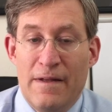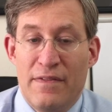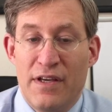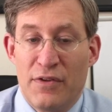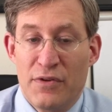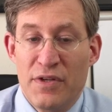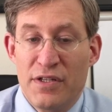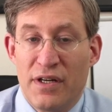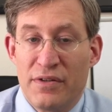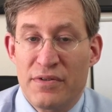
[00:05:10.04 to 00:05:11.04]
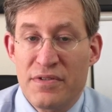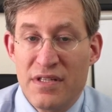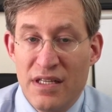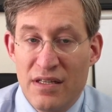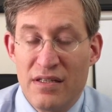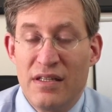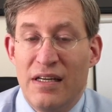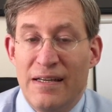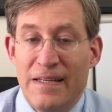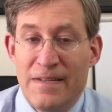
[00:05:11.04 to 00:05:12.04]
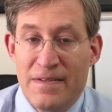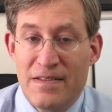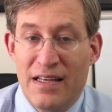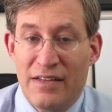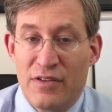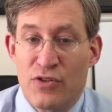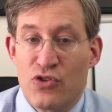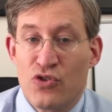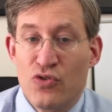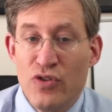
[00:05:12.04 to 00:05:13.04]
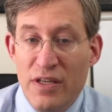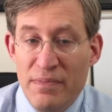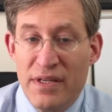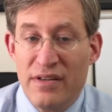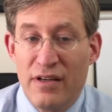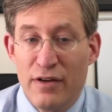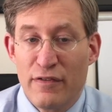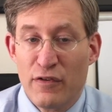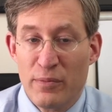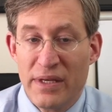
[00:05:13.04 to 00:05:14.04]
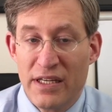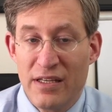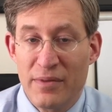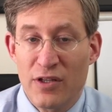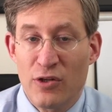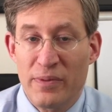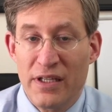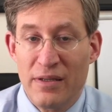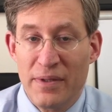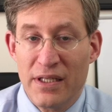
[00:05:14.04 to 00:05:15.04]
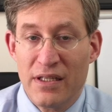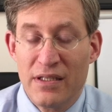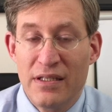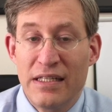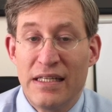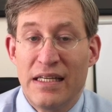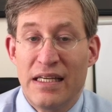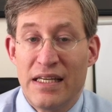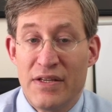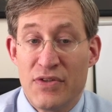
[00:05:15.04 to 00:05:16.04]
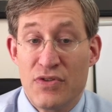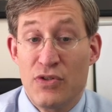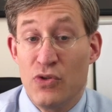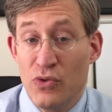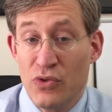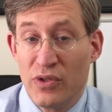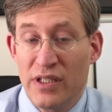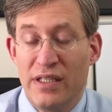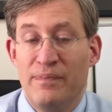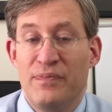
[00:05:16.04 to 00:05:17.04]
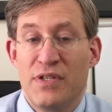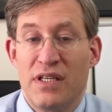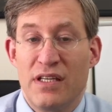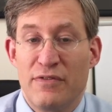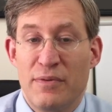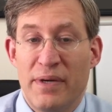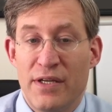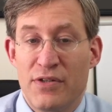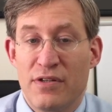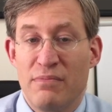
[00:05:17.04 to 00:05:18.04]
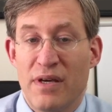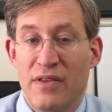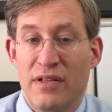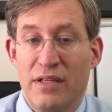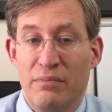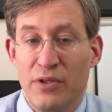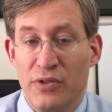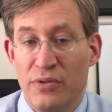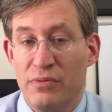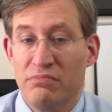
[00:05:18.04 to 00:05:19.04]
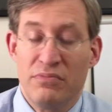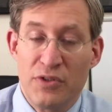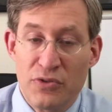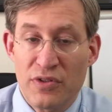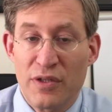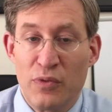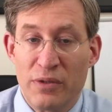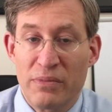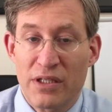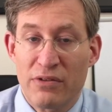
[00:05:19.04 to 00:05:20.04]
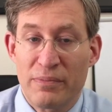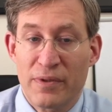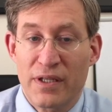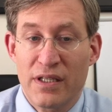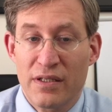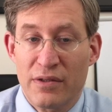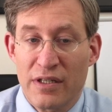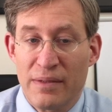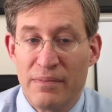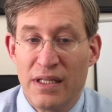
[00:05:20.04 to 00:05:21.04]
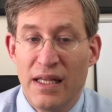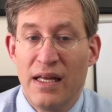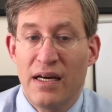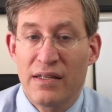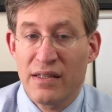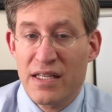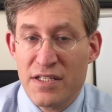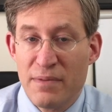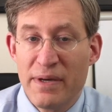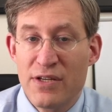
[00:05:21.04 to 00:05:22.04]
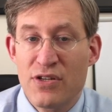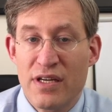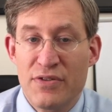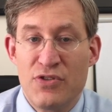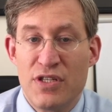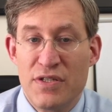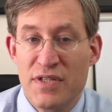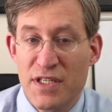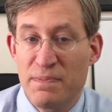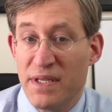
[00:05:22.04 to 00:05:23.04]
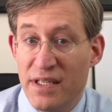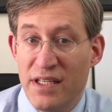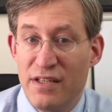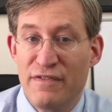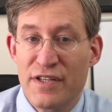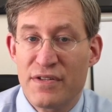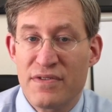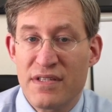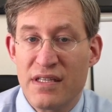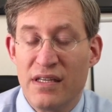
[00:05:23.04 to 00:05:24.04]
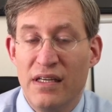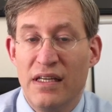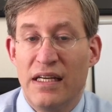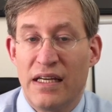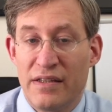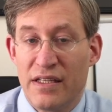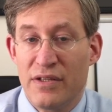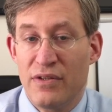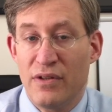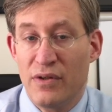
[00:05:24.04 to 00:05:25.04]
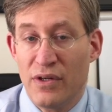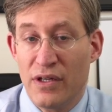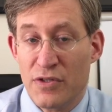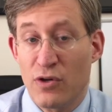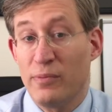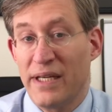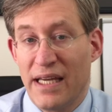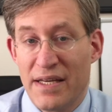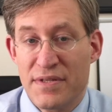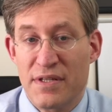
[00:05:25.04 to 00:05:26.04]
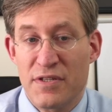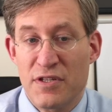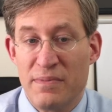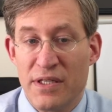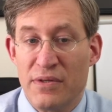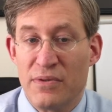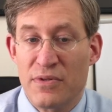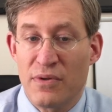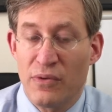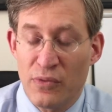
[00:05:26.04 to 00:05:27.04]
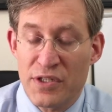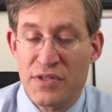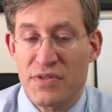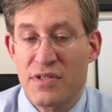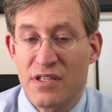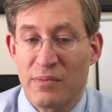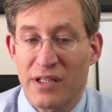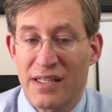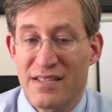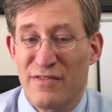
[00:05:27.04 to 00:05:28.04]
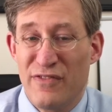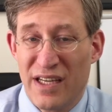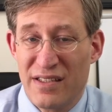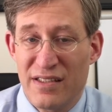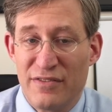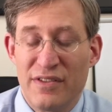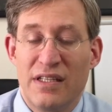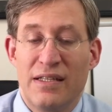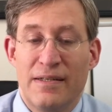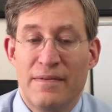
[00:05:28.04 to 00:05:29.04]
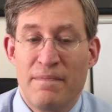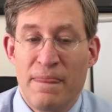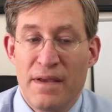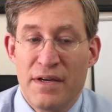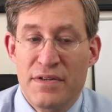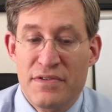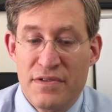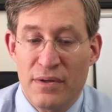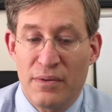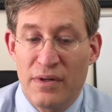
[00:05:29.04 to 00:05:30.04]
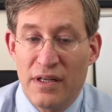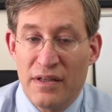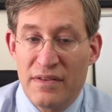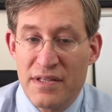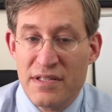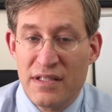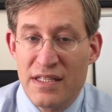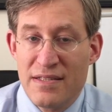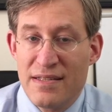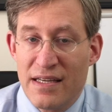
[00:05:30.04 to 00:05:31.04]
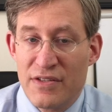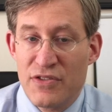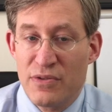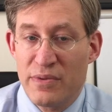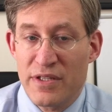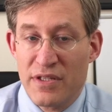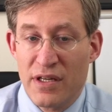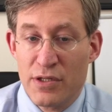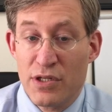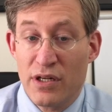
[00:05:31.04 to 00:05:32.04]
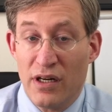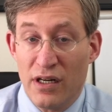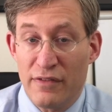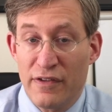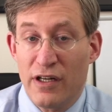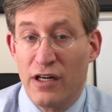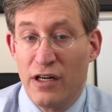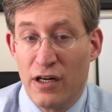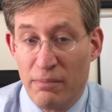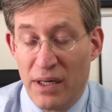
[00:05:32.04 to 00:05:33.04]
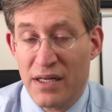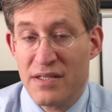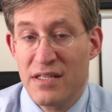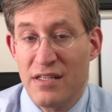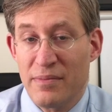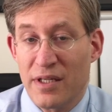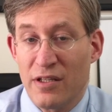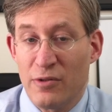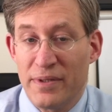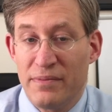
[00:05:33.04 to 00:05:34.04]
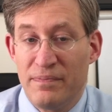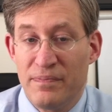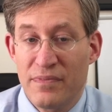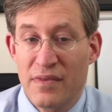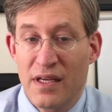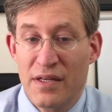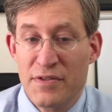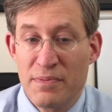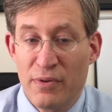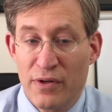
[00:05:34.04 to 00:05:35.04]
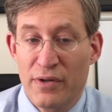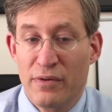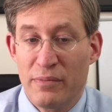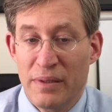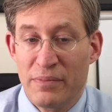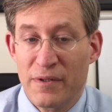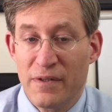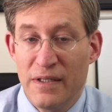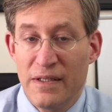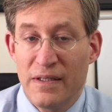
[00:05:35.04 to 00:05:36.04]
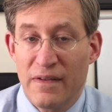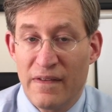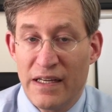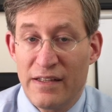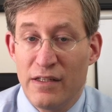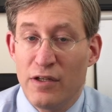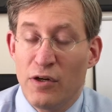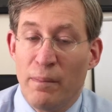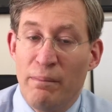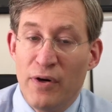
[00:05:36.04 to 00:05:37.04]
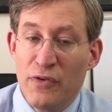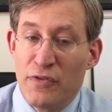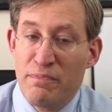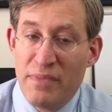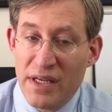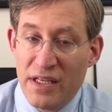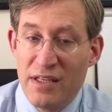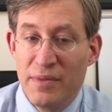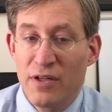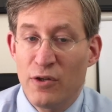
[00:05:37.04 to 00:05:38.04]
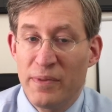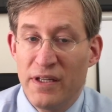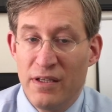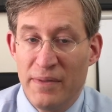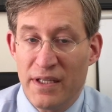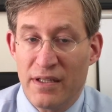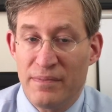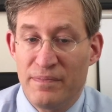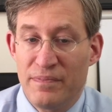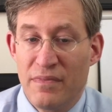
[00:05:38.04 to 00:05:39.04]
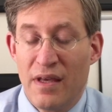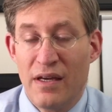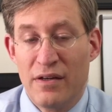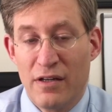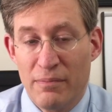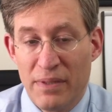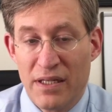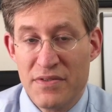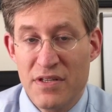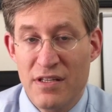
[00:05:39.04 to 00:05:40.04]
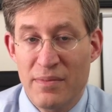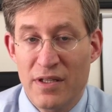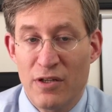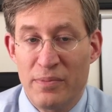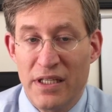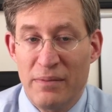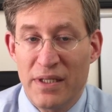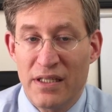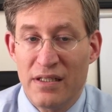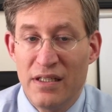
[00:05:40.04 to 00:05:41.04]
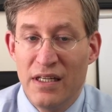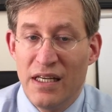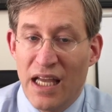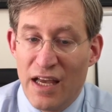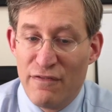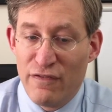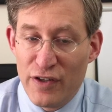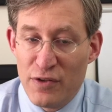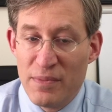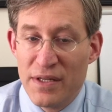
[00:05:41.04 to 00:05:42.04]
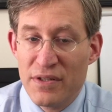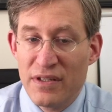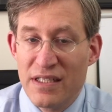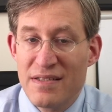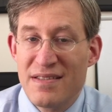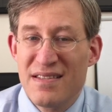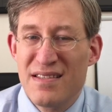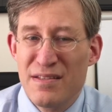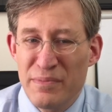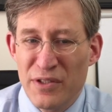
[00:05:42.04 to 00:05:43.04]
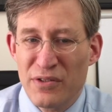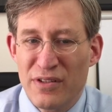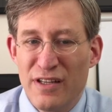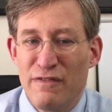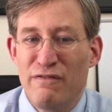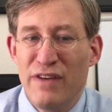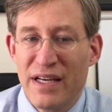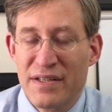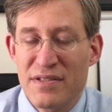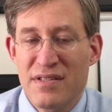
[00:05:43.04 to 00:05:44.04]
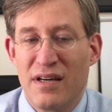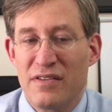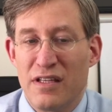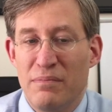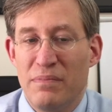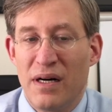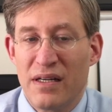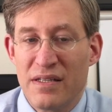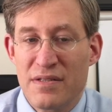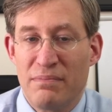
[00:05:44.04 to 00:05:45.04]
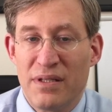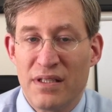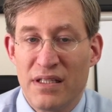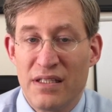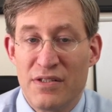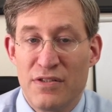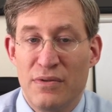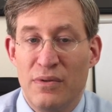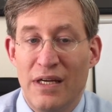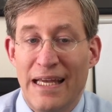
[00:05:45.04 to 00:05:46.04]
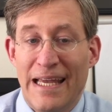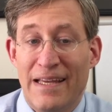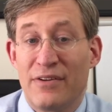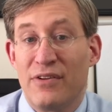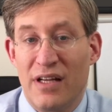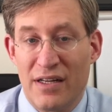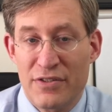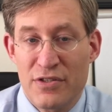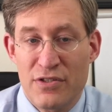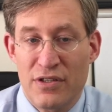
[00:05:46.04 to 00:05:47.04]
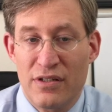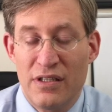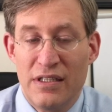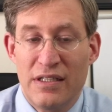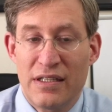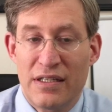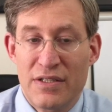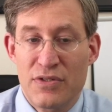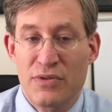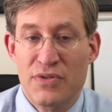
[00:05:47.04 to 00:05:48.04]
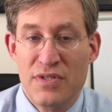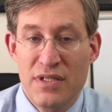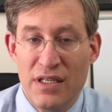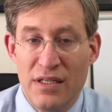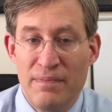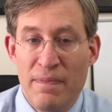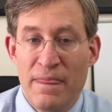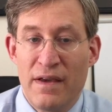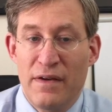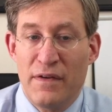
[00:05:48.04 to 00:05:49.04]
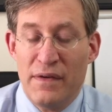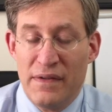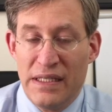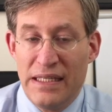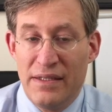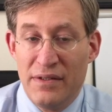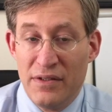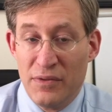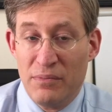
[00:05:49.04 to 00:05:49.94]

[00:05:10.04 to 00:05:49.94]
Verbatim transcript: The other thing to understand is that the treatment for methemoglobinemia is usually to give the patient methylene blue, usually 1 mg/kg, unless the patient has G6PD deficiency, and then ascorbic acid is to be used, which is somewhat less effective. So this leads next to a discussion of carboxyhemoglobin, and it's important to remember that both methemoglobinemia and carboxyhemoglobinemia have fundamentally similar effects on the body's ability to handle oxygen. And as you'll see, in